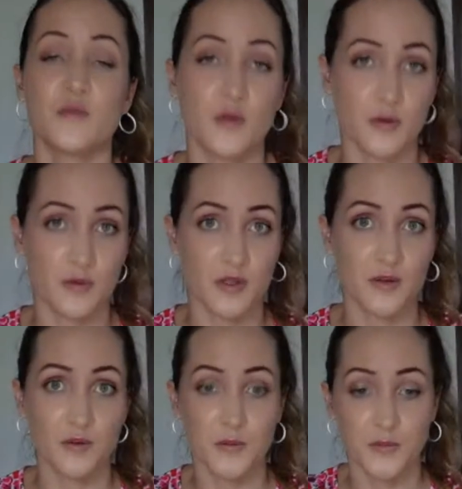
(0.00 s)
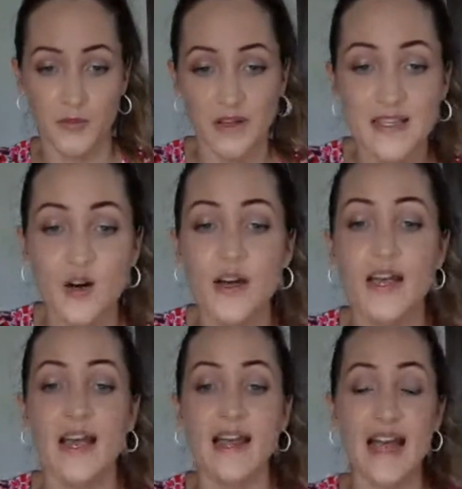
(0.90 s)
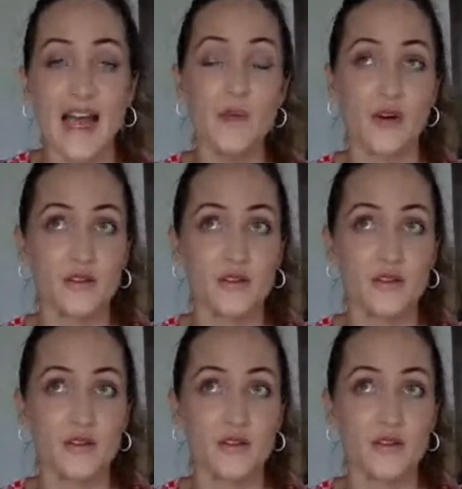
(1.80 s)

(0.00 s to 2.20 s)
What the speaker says: Okay. So, and I personally,